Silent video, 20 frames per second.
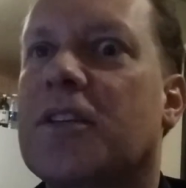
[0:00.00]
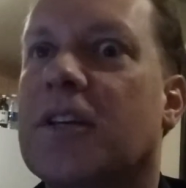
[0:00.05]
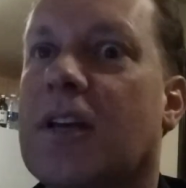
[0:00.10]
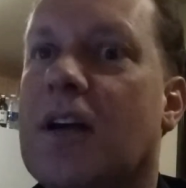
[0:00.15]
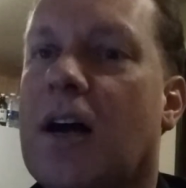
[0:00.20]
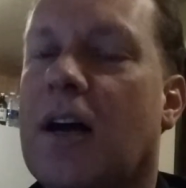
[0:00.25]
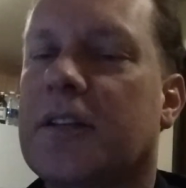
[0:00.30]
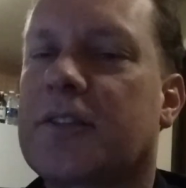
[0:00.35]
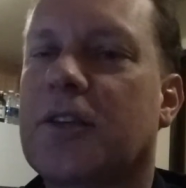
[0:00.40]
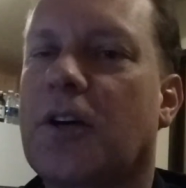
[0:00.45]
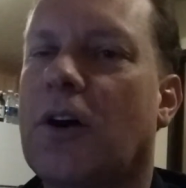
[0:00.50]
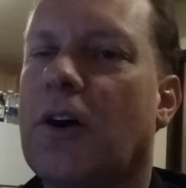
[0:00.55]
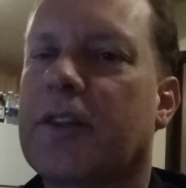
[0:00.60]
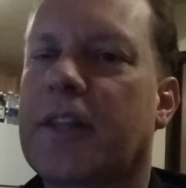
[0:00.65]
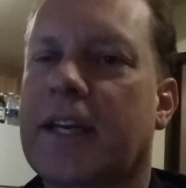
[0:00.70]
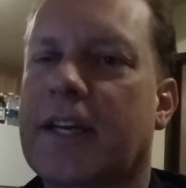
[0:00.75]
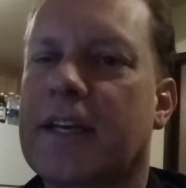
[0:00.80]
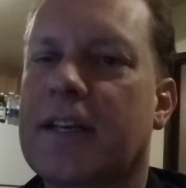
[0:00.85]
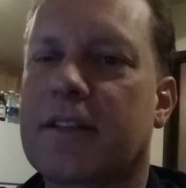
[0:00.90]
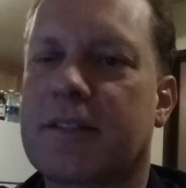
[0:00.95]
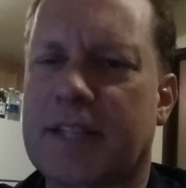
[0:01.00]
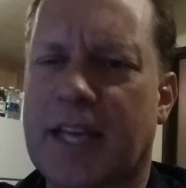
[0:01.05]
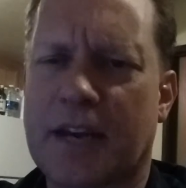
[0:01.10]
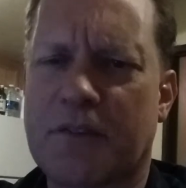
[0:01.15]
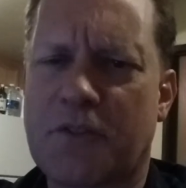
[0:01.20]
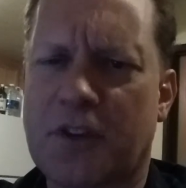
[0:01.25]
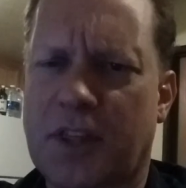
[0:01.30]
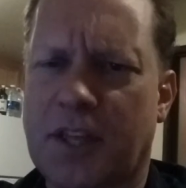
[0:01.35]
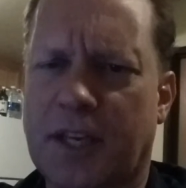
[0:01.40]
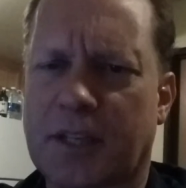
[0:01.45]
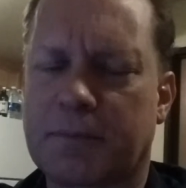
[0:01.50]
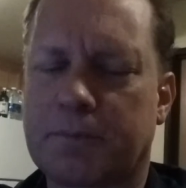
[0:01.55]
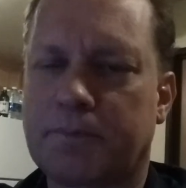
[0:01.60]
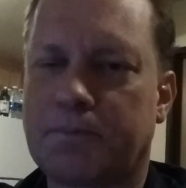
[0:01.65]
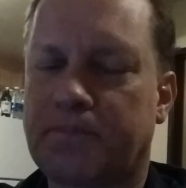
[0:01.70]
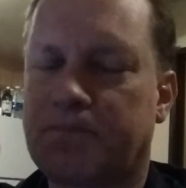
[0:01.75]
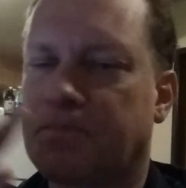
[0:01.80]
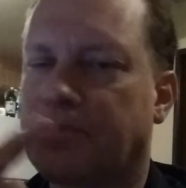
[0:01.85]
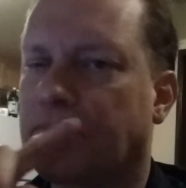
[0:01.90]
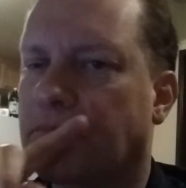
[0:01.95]
God, to all that is, everything,
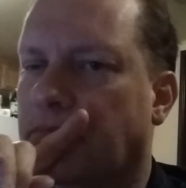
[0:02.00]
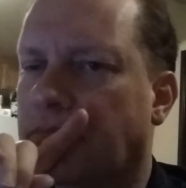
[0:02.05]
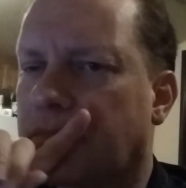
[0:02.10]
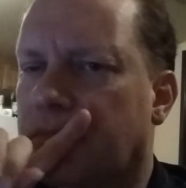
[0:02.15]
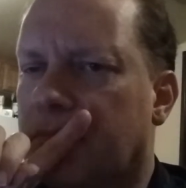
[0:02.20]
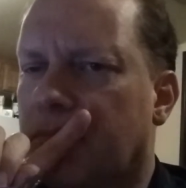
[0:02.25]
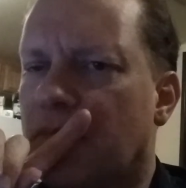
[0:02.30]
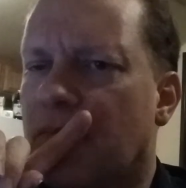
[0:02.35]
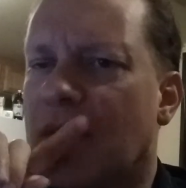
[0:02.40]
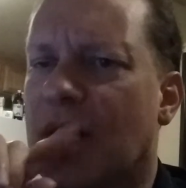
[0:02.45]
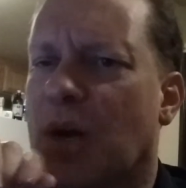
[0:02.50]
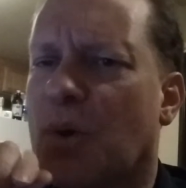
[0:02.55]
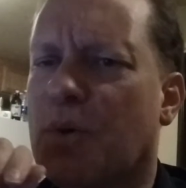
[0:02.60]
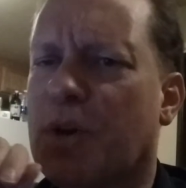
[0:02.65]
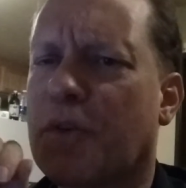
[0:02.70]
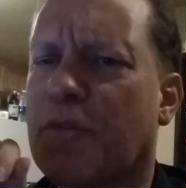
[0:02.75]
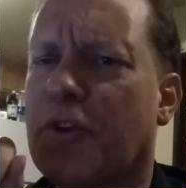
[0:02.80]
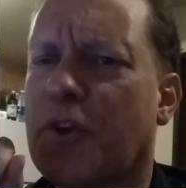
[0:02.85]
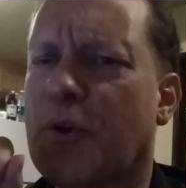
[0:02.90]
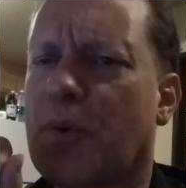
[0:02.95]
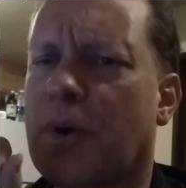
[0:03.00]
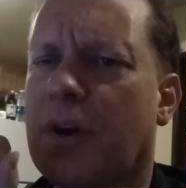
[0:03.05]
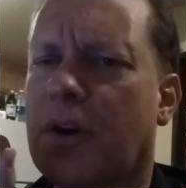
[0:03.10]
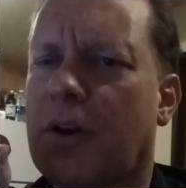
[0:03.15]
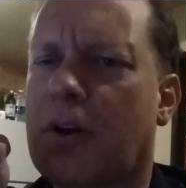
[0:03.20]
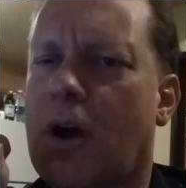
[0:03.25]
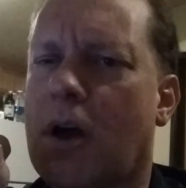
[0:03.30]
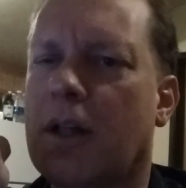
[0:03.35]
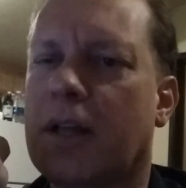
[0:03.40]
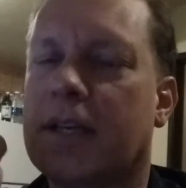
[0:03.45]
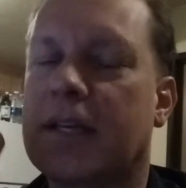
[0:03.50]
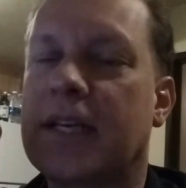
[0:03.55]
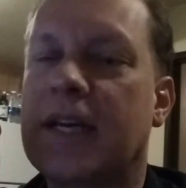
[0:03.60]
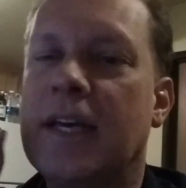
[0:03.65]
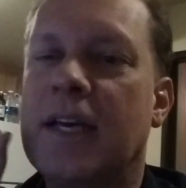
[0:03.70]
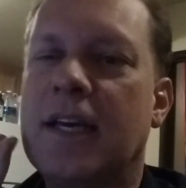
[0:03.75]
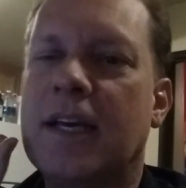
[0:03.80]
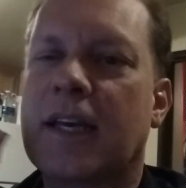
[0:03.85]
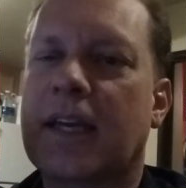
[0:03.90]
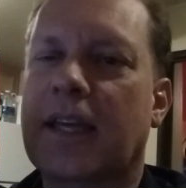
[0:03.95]
whatever you want to call it,
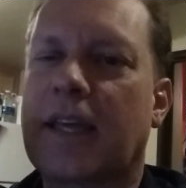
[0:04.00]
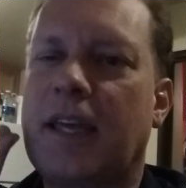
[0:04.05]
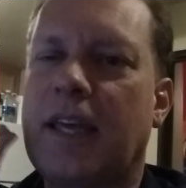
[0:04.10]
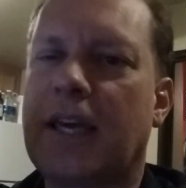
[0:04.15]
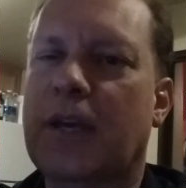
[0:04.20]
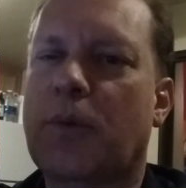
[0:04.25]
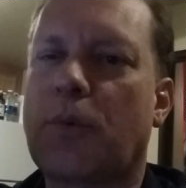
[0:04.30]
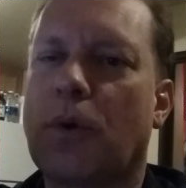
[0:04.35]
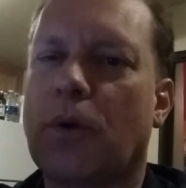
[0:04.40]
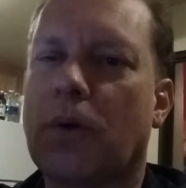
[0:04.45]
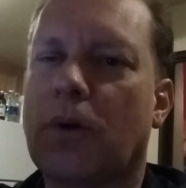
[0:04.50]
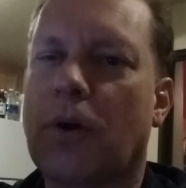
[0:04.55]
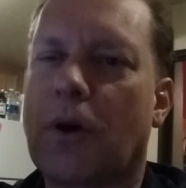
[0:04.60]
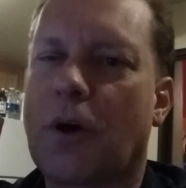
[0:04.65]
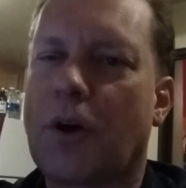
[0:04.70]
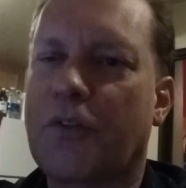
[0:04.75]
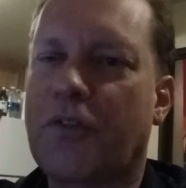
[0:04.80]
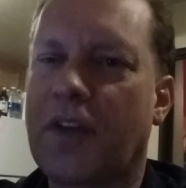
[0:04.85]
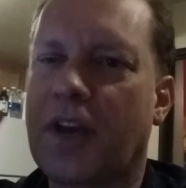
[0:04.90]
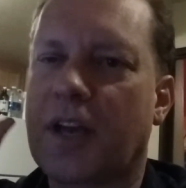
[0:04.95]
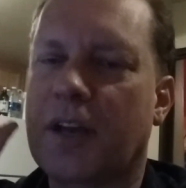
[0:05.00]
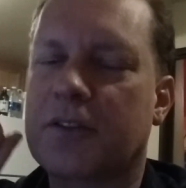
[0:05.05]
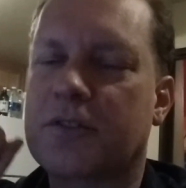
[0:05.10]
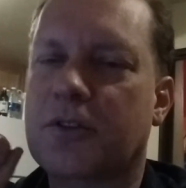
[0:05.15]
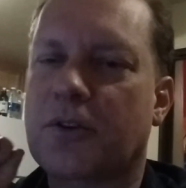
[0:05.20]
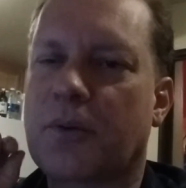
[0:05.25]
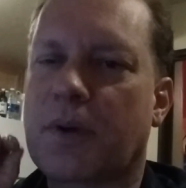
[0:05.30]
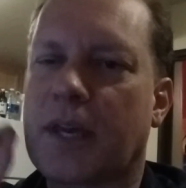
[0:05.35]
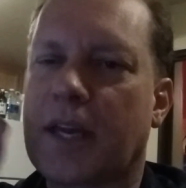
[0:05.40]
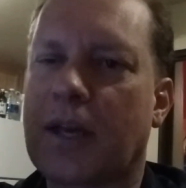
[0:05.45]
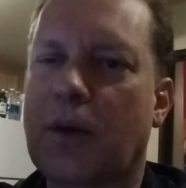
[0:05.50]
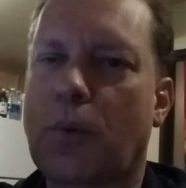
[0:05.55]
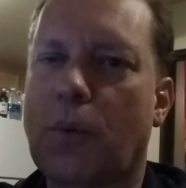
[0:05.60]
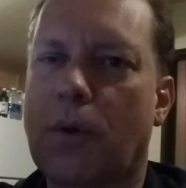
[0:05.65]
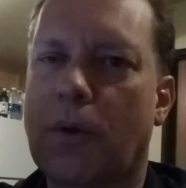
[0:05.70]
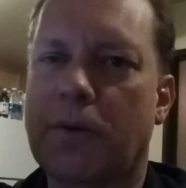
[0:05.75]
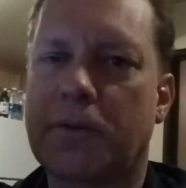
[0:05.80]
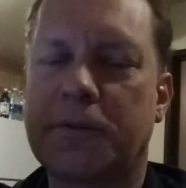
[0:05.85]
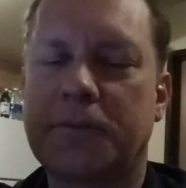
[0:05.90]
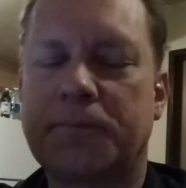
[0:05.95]
equal, all things are
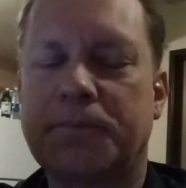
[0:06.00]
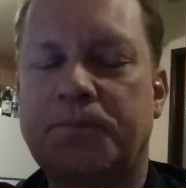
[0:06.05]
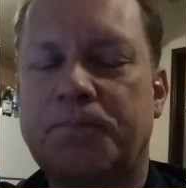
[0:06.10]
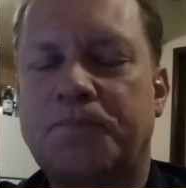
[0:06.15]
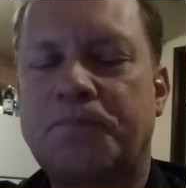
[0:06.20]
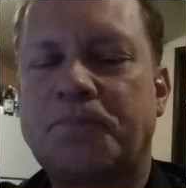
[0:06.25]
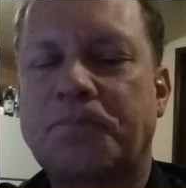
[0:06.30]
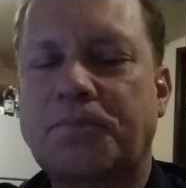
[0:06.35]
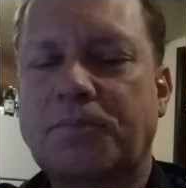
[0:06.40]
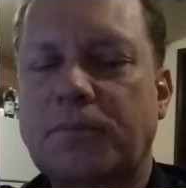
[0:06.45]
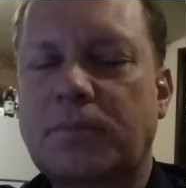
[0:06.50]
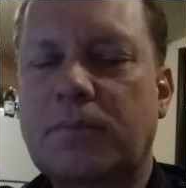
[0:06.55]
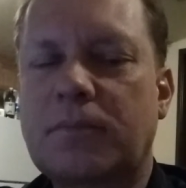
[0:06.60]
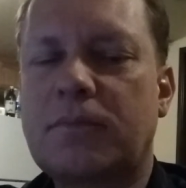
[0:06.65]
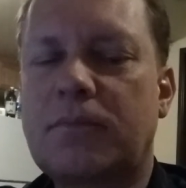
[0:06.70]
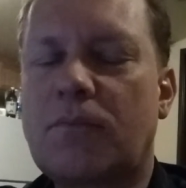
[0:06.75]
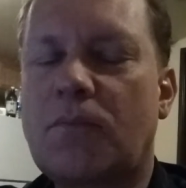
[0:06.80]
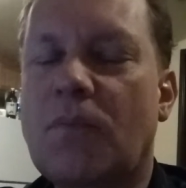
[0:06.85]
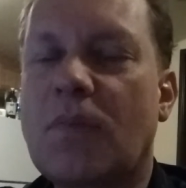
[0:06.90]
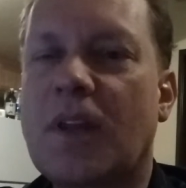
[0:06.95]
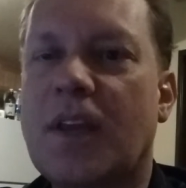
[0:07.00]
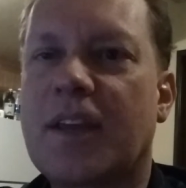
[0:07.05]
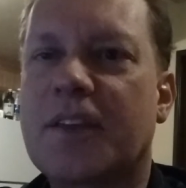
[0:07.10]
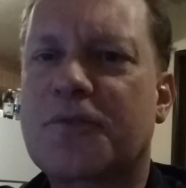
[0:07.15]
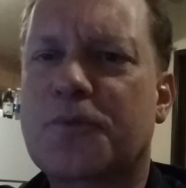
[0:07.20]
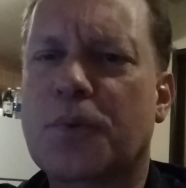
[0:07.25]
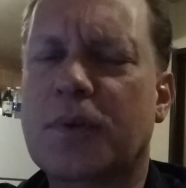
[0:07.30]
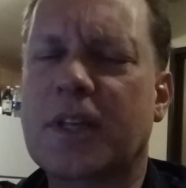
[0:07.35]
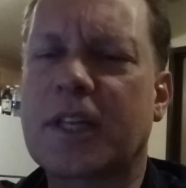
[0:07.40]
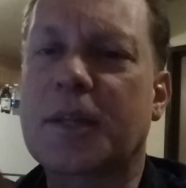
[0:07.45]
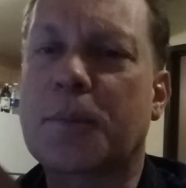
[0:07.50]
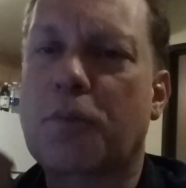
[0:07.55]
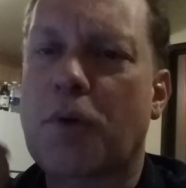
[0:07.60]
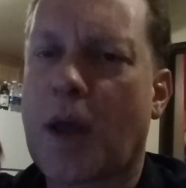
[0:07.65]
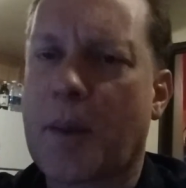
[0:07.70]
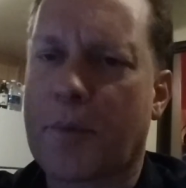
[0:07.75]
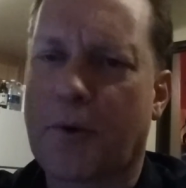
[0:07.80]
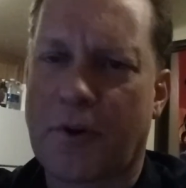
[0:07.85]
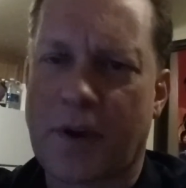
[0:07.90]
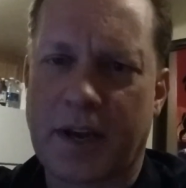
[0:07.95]
equal, is really the
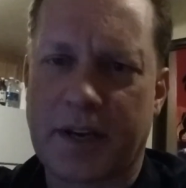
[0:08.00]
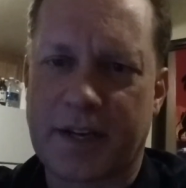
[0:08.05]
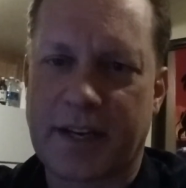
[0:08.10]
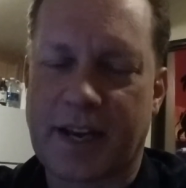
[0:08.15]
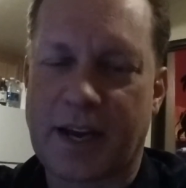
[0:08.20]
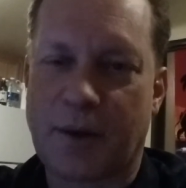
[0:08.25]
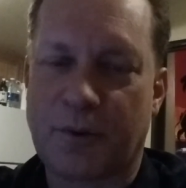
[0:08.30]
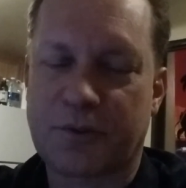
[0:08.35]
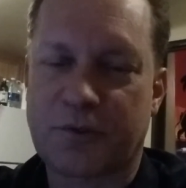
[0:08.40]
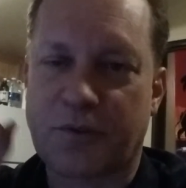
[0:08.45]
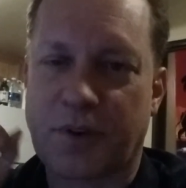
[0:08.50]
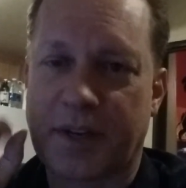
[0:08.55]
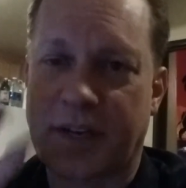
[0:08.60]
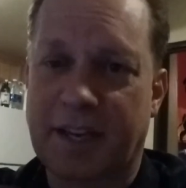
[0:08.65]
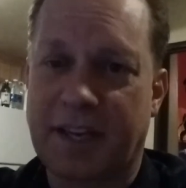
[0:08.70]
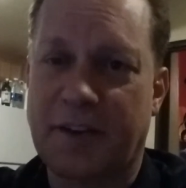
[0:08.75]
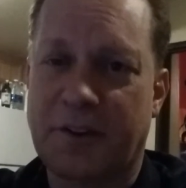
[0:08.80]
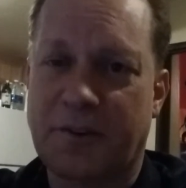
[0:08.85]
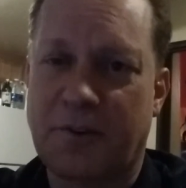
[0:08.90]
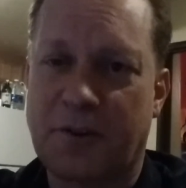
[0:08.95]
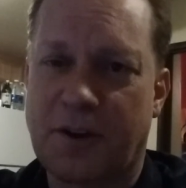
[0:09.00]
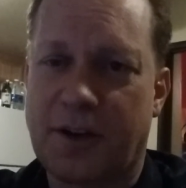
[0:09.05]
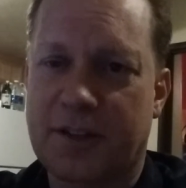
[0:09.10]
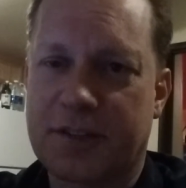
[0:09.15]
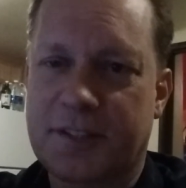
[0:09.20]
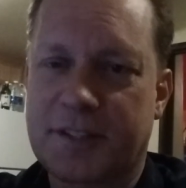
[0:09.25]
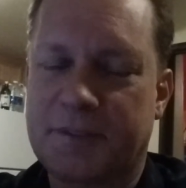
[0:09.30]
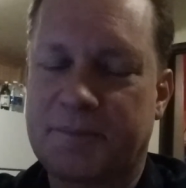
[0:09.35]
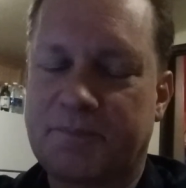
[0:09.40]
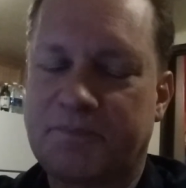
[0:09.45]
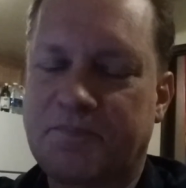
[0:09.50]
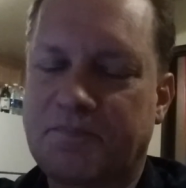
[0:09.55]
primary idea I was trying to get across.